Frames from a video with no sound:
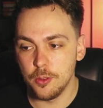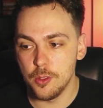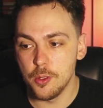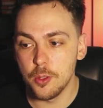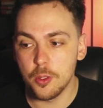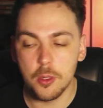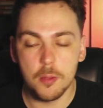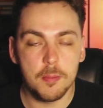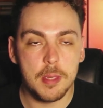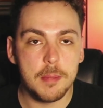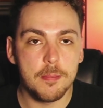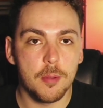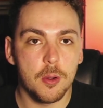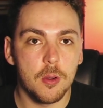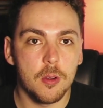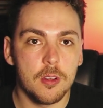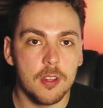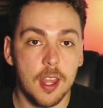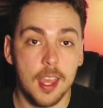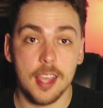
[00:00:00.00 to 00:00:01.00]
You could be
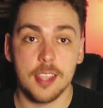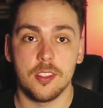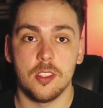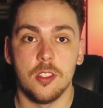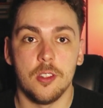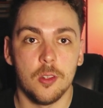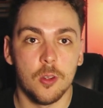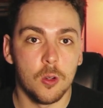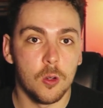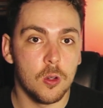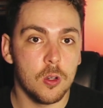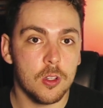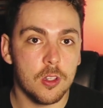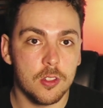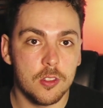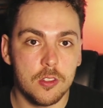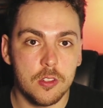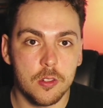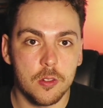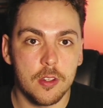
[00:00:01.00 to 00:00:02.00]
born as an
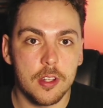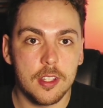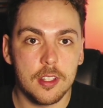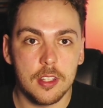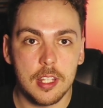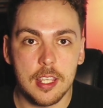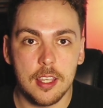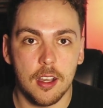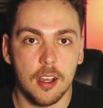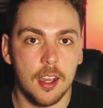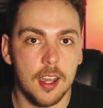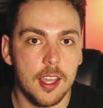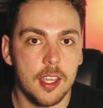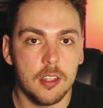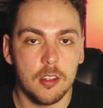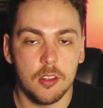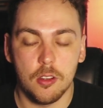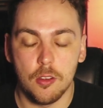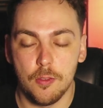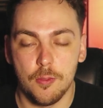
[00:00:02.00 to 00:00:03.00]
orc during the
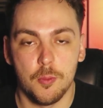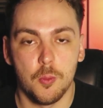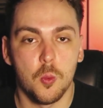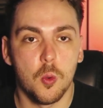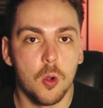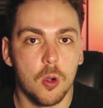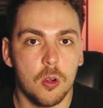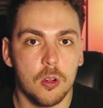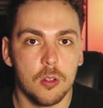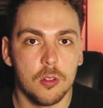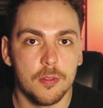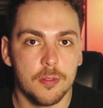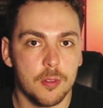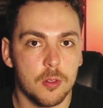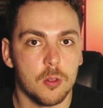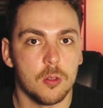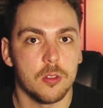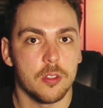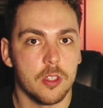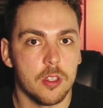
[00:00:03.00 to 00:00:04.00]
height of war,
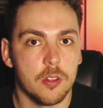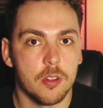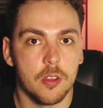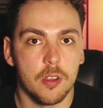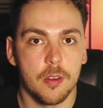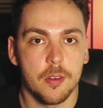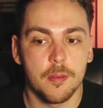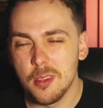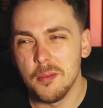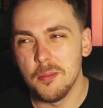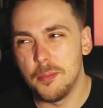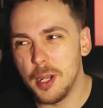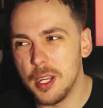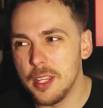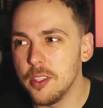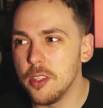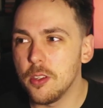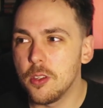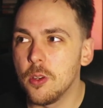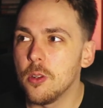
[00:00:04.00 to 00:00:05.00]
for all you know.
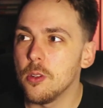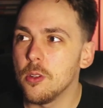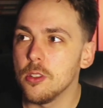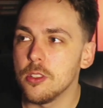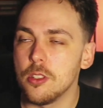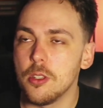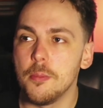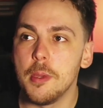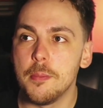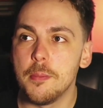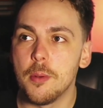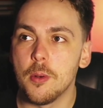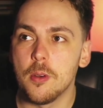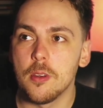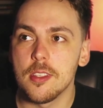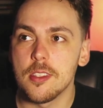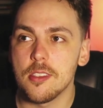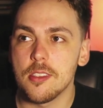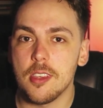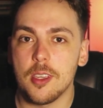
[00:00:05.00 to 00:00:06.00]
But you could also be
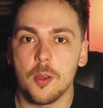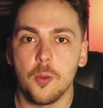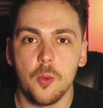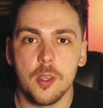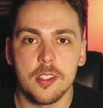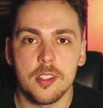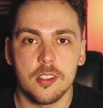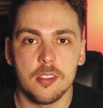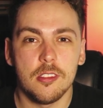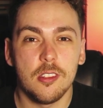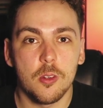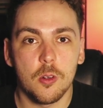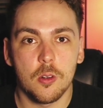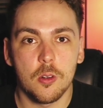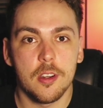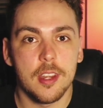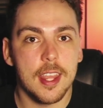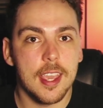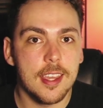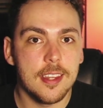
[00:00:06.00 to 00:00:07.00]
born as like a wizard
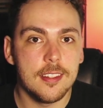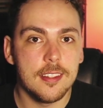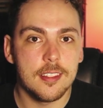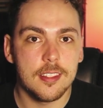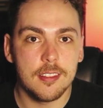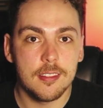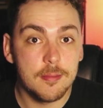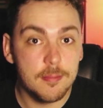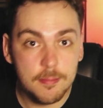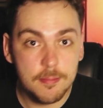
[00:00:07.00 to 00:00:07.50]
or an ent.